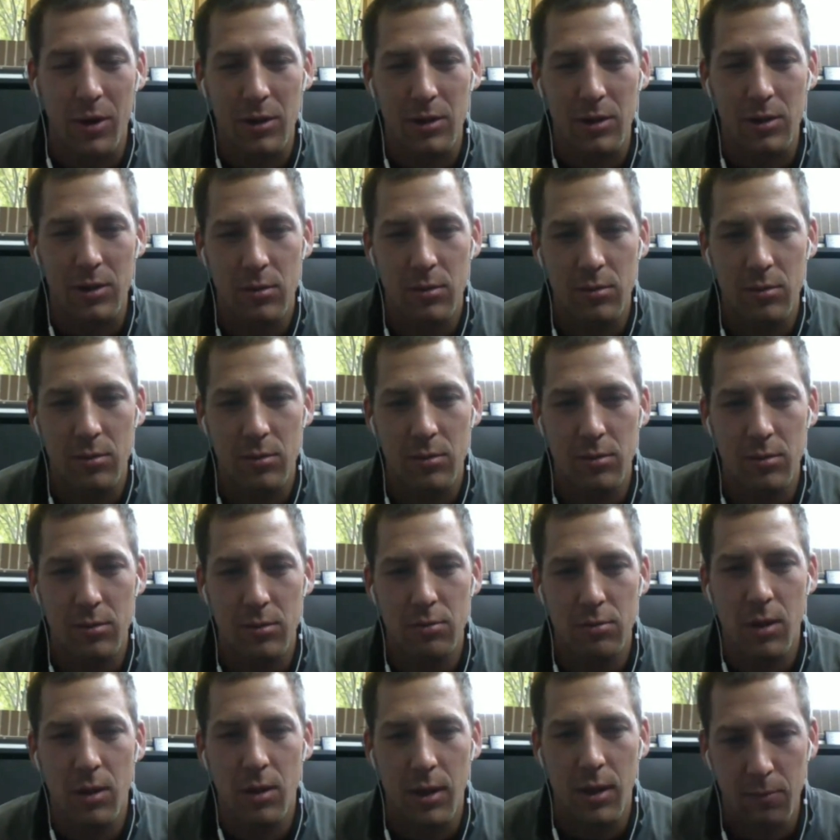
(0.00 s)
It's my
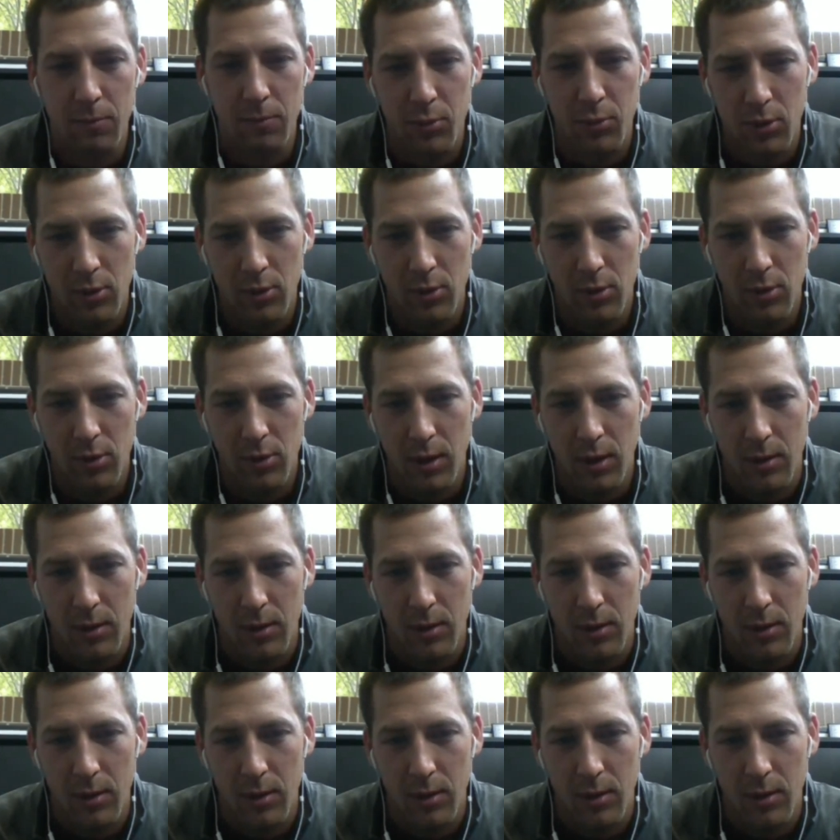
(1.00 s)
computer ate my